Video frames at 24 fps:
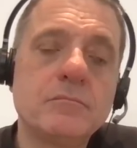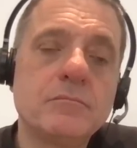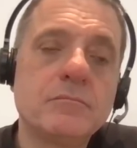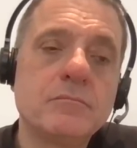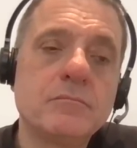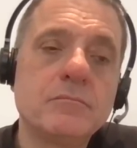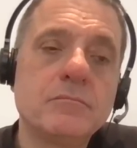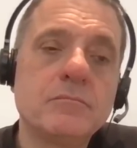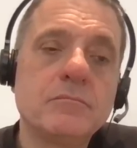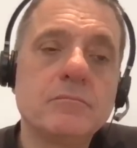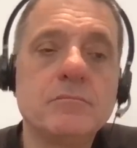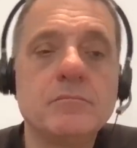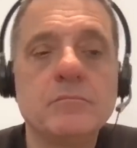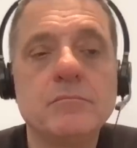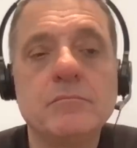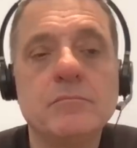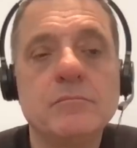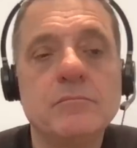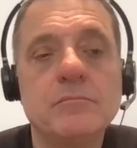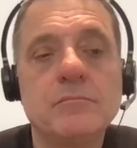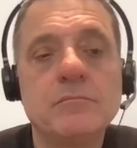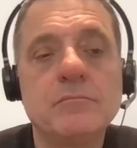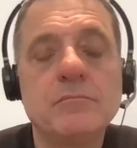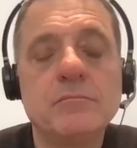
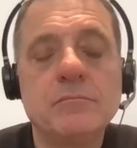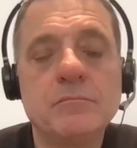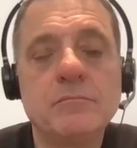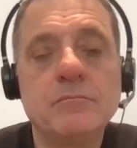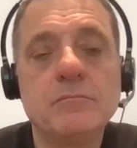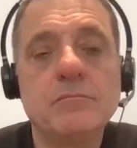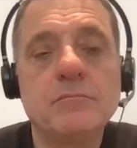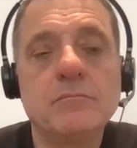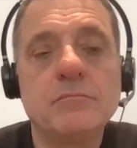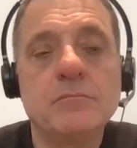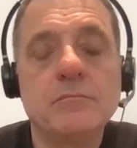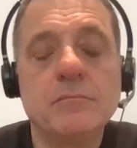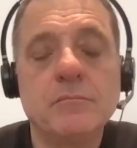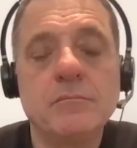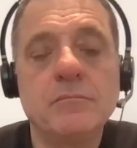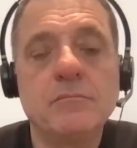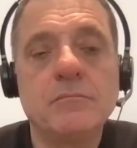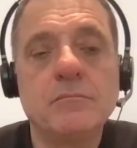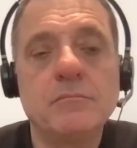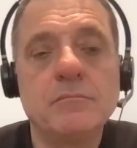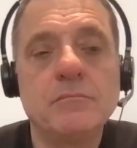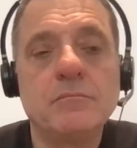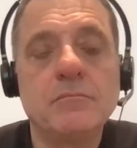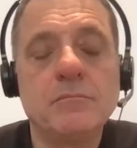
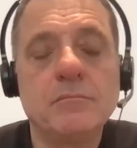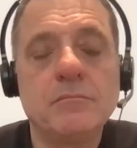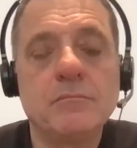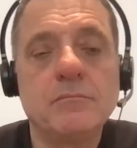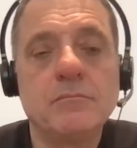(not speaking)